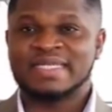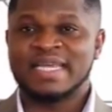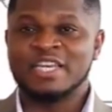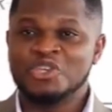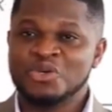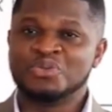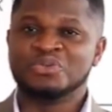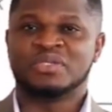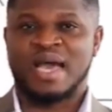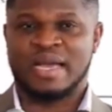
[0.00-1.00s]

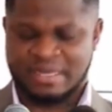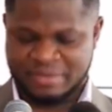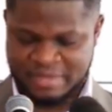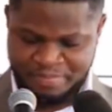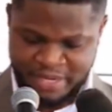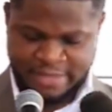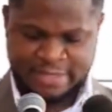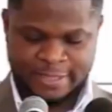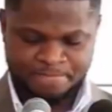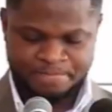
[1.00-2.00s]
genuine
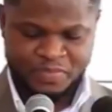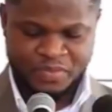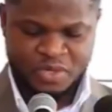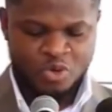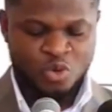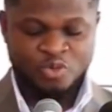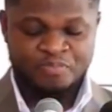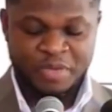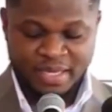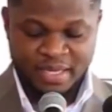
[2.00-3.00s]
accountability will
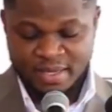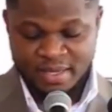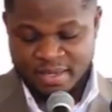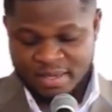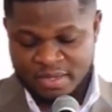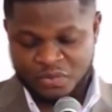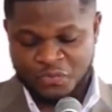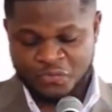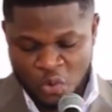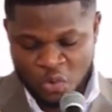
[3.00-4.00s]
be to
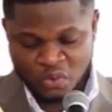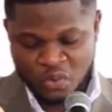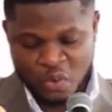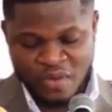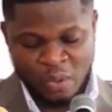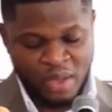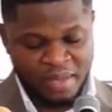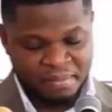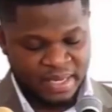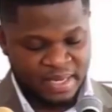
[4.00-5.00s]
vote
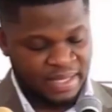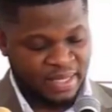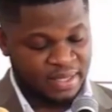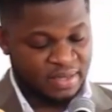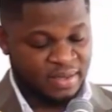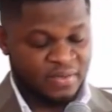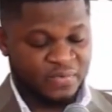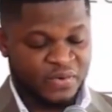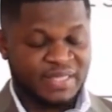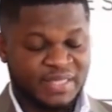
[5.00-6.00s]
overwhelmingly
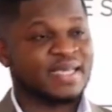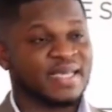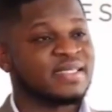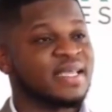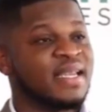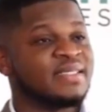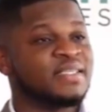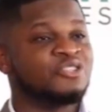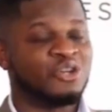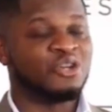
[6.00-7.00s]
for His
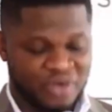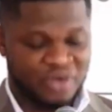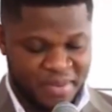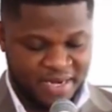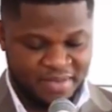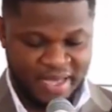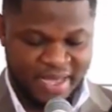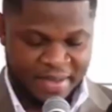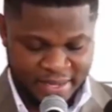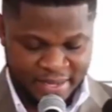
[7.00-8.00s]
Excellency John Dramani
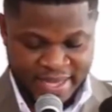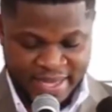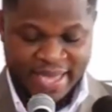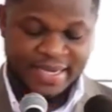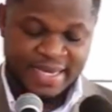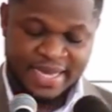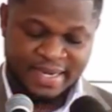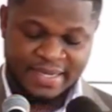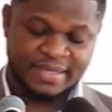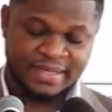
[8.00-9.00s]
Mahama and the
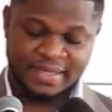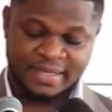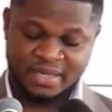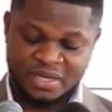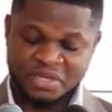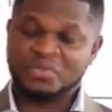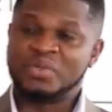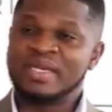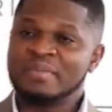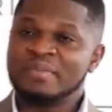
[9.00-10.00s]
NDC to
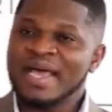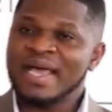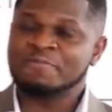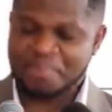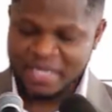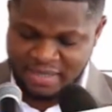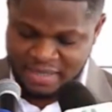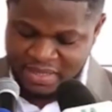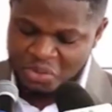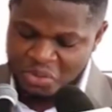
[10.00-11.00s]
enable us
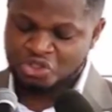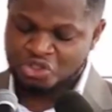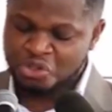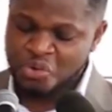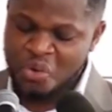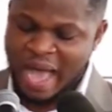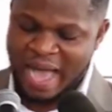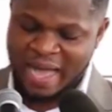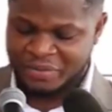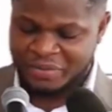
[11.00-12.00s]
pursue true
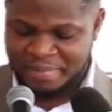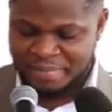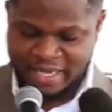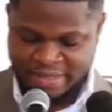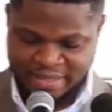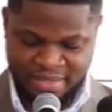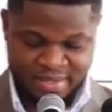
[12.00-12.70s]
accountability,